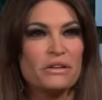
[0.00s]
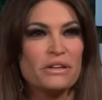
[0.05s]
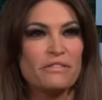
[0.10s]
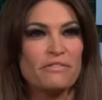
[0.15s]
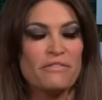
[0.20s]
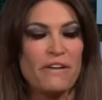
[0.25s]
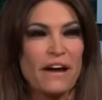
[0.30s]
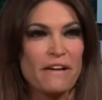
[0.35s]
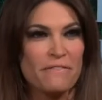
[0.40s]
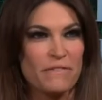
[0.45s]
you
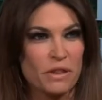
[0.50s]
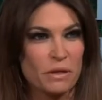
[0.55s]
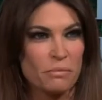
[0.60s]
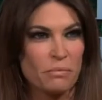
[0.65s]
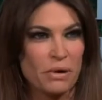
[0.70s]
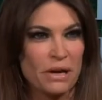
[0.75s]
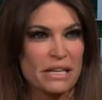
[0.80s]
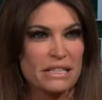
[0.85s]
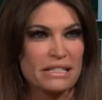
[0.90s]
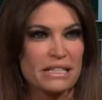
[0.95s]
can fight for the
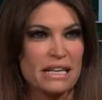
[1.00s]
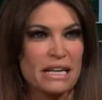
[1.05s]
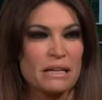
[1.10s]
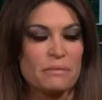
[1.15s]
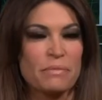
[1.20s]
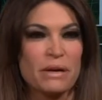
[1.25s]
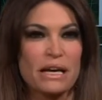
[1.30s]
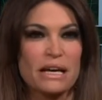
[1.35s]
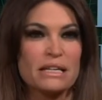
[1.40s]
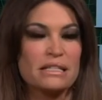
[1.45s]

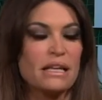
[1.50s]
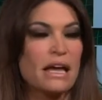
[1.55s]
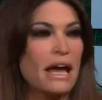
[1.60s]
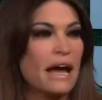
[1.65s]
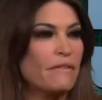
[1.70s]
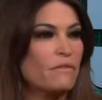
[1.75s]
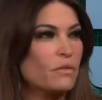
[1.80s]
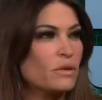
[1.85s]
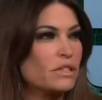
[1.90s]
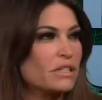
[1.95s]
president, because
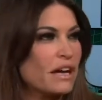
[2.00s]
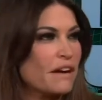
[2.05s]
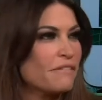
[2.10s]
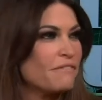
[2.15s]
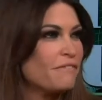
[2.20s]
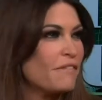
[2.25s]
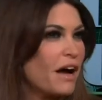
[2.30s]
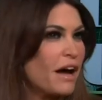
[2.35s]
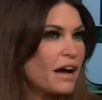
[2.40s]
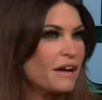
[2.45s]
everyone's
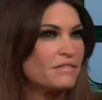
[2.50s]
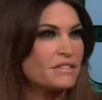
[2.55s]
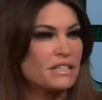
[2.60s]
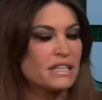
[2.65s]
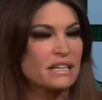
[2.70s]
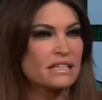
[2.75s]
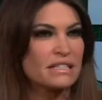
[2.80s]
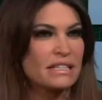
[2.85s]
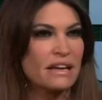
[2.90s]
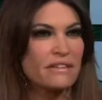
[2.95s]
got 5,
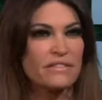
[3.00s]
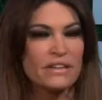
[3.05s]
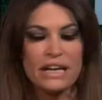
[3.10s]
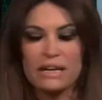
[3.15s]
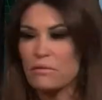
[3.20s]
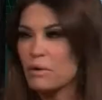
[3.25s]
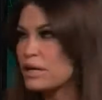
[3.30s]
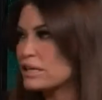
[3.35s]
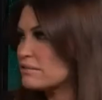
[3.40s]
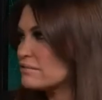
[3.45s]
6, 7,
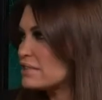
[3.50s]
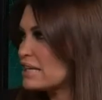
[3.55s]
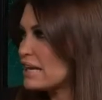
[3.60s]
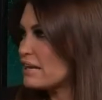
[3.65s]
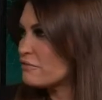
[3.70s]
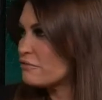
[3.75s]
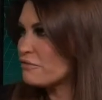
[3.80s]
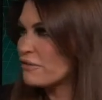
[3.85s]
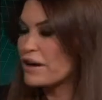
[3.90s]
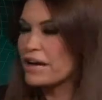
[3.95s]
8, what,
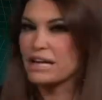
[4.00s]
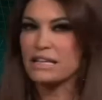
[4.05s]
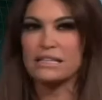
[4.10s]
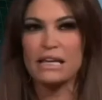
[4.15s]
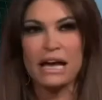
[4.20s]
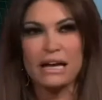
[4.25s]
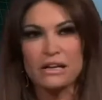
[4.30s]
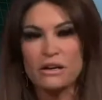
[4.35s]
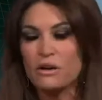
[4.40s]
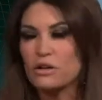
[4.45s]
10
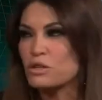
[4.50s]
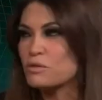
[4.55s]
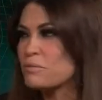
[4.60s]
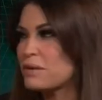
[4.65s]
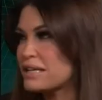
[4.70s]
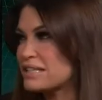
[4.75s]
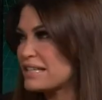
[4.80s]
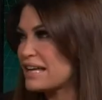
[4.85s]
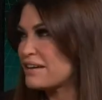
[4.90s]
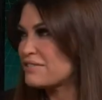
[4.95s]
friends? I know you
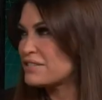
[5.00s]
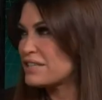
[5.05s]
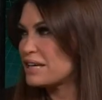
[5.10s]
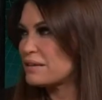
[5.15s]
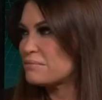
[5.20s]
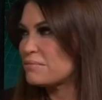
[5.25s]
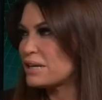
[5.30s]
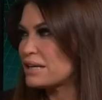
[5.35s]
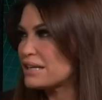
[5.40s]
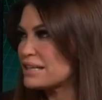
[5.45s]
must have
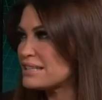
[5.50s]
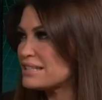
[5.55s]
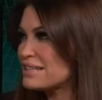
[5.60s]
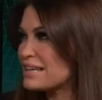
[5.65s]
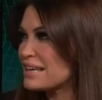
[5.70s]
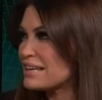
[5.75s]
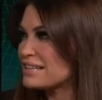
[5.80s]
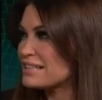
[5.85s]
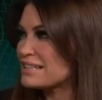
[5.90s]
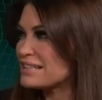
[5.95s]
10
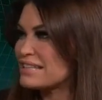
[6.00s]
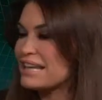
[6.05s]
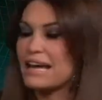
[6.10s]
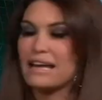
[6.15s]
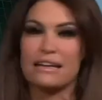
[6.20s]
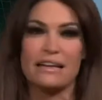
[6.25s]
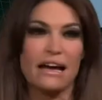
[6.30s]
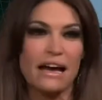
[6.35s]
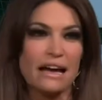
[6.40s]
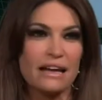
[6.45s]
buddies like in
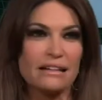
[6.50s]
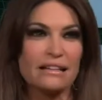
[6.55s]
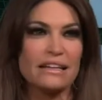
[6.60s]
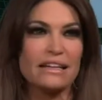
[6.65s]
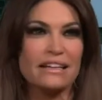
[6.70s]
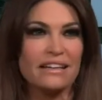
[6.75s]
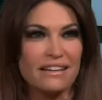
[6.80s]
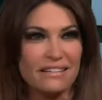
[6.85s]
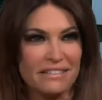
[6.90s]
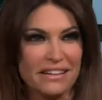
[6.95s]
Staten
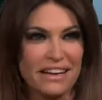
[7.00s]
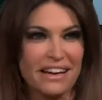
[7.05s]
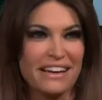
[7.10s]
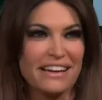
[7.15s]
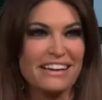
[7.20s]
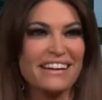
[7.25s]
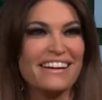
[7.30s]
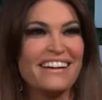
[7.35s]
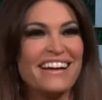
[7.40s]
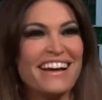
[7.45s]
Island. Okay? I got
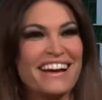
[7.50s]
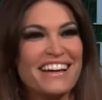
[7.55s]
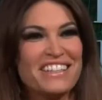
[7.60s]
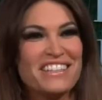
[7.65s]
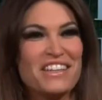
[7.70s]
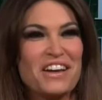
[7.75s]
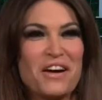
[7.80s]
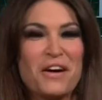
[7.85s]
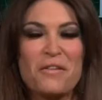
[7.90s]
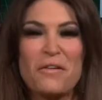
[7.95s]
a couple.
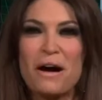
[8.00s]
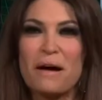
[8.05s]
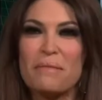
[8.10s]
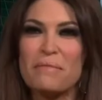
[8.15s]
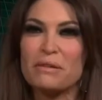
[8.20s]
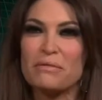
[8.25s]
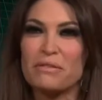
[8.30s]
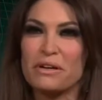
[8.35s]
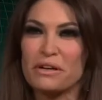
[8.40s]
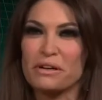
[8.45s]
So I'm
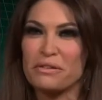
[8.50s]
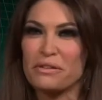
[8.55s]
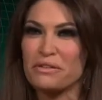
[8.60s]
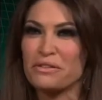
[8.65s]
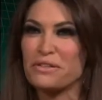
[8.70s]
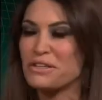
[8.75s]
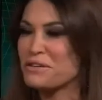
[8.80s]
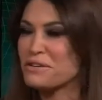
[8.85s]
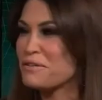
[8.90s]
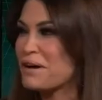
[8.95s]
going to
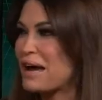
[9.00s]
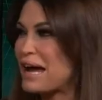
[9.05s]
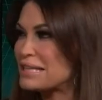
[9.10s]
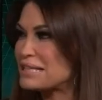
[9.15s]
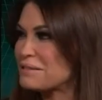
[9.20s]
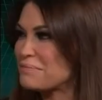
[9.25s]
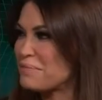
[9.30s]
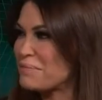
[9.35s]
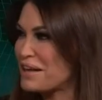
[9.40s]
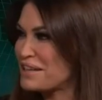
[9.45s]
recruit you
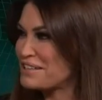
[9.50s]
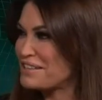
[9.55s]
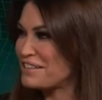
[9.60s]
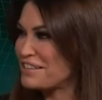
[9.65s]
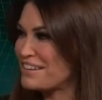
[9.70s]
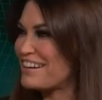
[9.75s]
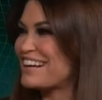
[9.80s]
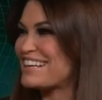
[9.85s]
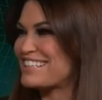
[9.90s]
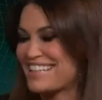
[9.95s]
as a
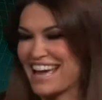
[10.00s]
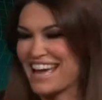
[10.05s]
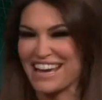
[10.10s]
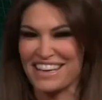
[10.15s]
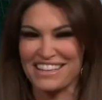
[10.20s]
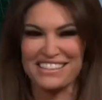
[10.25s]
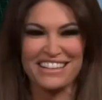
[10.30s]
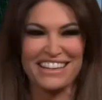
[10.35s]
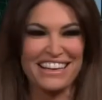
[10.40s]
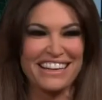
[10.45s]
bundler.
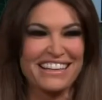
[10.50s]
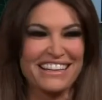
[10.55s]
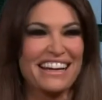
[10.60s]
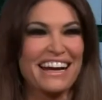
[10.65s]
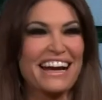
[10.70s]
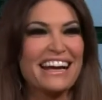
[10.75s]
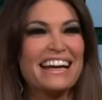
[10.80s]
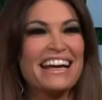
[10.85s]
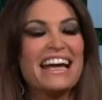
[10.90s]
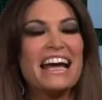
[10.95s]
Exactly. You know the
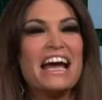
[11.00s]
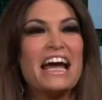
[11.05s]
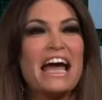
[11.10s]
guy.